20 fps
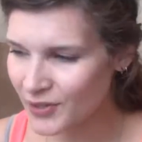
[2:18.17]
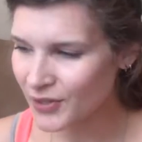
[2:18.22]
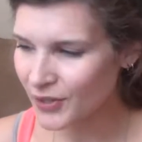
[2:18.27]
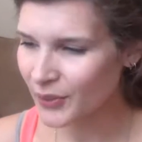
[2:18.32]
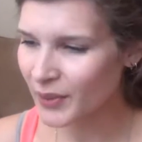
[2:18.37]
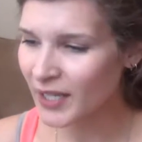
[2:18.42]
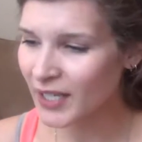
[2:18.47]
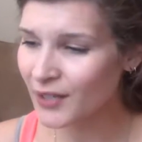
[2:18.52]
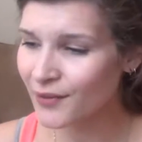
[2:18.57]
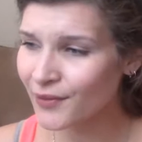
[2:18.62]
So
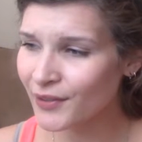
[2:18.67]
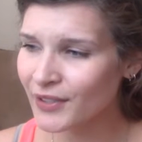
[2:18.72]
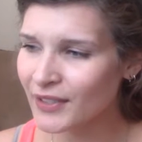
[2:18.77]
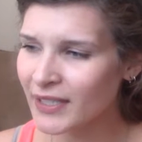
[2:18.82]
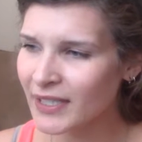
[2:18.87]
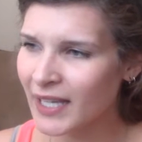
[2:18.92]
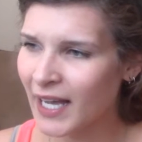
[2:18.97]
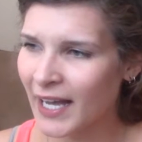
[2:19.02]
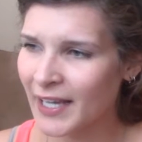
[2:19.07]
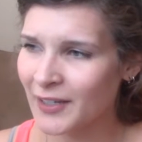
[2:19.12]
he
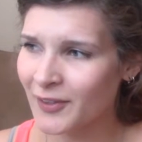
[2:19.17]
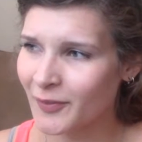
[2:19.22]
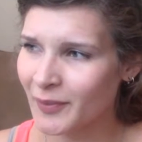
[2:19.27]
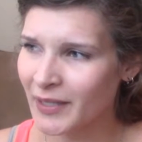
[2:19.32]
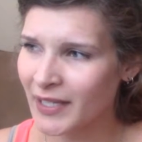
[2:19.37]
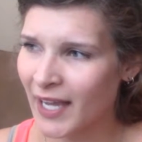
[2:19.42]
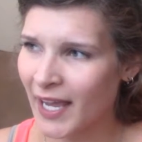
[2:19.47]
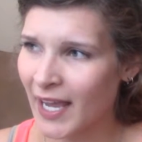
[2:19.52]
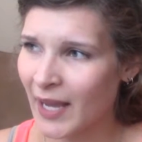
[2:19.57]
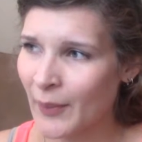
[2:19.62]
really kind of
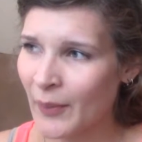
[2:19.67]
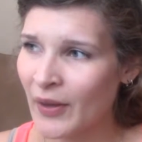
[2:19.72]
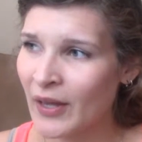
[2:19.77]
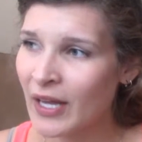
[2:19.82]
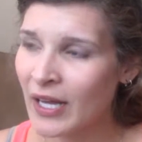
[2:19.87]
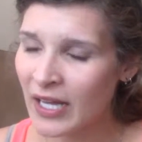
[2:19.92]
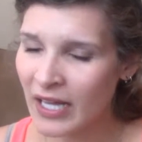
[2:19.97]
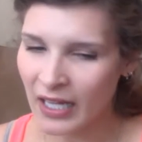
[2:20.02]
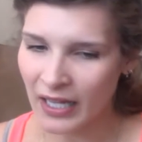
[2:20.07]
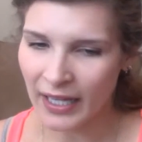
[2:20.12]
became
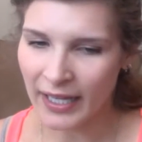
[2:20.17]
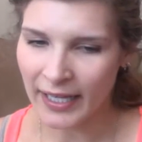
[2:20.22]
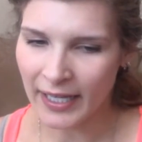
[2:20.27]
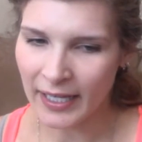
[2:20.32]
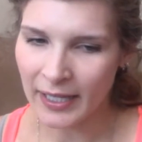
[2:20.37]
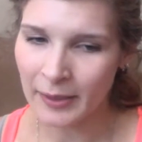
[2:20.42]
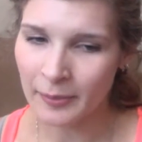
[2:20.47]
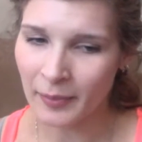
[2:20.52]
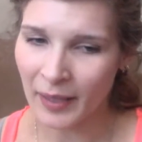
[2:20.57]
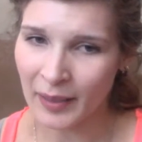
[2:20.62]

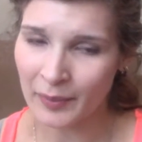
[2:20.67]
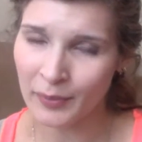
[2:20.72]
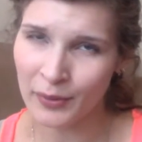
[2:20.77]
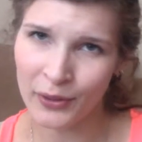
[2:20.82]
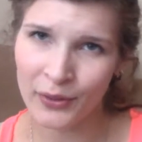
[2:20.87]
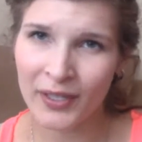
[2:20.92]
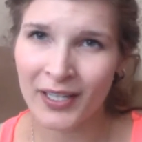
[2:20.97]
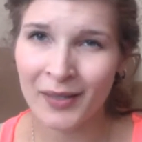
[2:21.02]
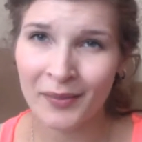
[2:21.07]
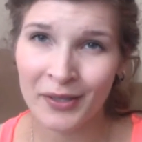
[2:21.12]
like my
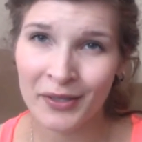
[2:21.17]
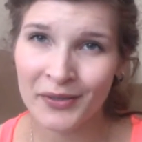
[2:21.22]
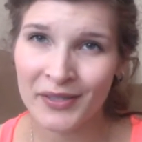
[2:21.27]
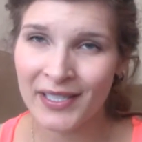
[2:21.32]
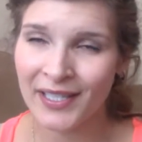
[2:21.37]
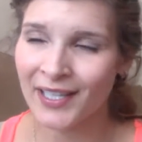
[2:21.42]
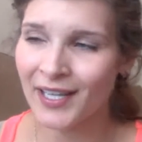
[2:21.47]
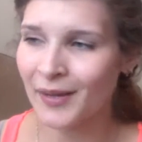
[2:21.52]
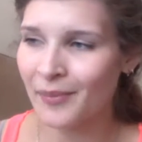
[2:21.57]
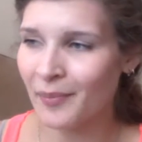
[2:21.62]
moody
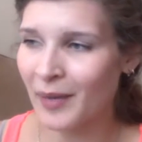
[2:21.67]
music,